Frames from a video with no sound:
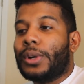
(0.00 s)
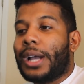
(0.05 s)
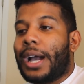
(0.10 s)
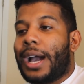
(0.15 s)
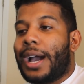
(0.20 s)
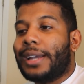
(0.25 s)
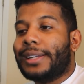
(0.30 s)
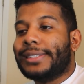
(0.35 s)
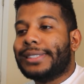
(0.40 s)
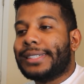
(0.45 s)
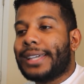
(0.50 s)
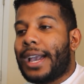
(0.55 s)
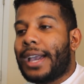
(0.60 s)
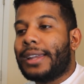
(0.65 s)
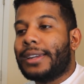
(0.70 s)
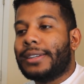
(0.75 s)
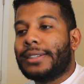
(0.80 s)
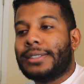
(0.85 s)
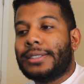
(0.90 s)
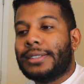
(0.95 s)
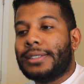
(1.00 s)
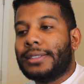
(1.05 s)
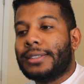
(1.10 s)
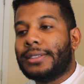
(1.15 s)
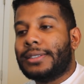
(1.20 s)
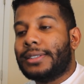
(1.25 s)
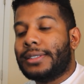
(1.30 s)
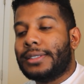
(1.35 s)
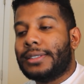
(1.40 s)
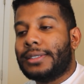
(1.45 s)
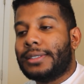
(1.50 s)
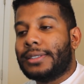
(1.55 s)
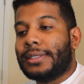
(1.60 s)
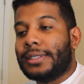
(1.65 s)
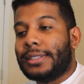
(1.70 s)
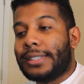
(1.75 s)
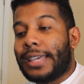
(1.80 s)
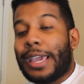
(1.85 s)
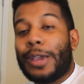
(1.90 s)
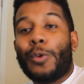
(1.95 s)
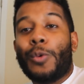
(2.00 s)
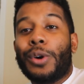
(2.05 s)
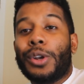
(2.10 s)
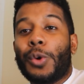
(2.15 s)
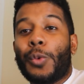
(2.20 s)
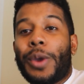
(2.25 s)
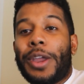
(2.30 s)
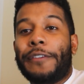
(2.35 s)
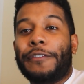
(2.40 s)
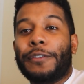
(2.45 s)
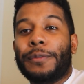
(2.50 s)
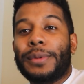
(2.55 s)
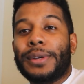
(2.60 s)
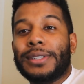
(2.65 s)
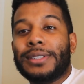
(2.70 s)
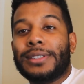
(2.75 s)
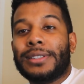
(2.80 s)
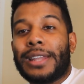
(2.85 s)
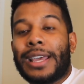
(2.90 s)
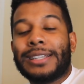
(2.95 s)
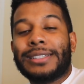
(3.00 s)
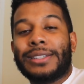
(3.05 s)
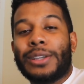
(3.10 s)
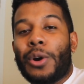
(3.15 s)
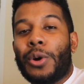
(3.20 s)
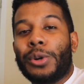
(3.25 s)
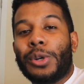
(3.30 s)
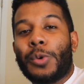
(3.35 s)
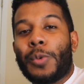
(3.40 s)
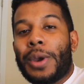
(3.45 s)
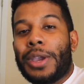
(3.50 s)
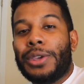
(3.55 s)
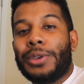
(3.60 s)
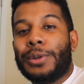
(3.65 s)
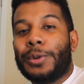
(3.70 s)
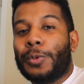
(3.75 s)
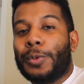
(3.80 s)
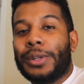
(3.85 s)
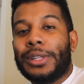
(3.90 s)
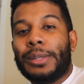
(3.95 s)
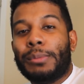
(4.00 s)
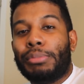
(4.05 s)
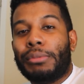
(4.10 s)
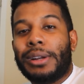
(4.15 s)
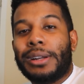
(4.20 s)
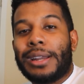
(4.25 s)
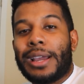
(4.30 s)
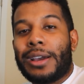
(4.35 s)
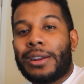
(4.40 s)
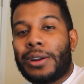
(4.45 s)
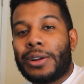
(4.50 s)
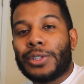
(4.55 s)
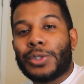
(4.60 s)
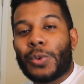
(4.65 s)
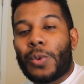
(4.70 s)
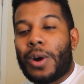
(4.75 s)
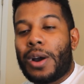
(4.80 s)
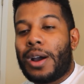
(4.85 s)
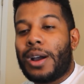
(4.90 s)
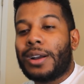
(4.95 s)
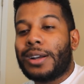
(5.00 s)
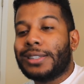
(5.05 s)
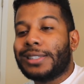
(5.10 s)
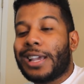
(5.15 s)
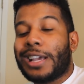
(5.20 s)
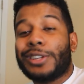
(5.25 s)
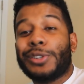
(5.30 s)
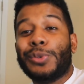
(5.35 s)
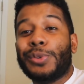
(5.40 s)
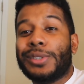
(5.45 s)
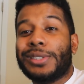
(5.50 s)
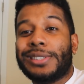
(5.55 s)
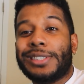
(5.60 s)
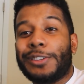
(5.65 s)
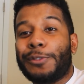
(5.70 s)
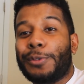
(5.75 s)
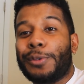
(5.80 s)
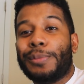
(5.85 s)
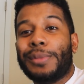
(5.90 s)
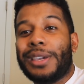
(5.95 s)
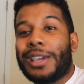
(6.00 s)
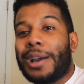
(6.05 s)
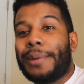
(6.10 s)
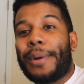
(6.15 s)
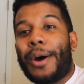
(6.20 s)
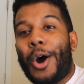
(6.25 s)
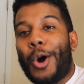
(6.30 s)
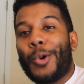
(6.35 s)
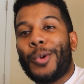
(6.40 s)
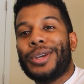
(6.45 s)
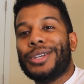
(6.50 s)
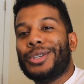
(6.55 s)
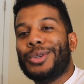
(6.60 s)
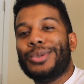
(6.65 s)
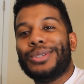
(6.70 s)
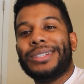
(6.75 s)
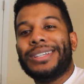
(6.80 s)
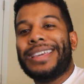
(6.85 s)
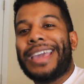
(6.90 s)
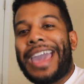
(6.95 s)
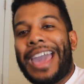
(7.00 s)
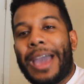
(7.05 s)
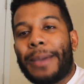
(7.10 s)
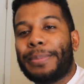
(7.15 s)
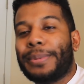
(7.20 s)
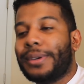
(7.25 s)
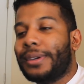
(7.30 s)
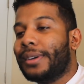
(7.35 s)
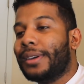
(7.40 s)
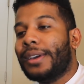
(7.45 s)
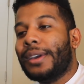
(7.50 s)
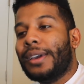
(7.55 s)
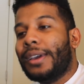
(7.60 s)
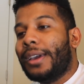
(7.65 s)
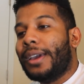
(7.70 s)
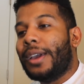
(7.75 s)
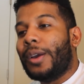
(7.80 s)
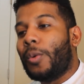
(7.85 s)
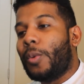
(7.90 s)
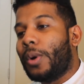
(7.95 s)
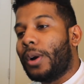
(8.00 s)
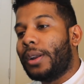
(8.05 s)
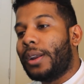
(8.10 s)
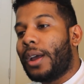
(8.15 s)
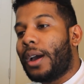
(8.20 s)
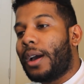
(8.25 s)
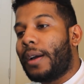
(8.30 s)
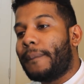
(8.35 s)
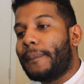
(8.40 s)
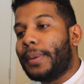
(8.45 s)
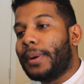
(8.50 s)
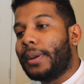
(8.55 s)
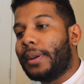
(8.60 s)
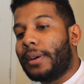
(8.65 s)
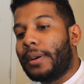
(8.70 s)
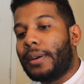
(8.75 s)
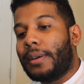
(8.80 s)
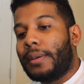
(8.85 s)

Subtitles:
God decided to take one away from us, and that's the only way you could really bring down our squad, because as you can see with me, I'm always usually happy and whatnot. But,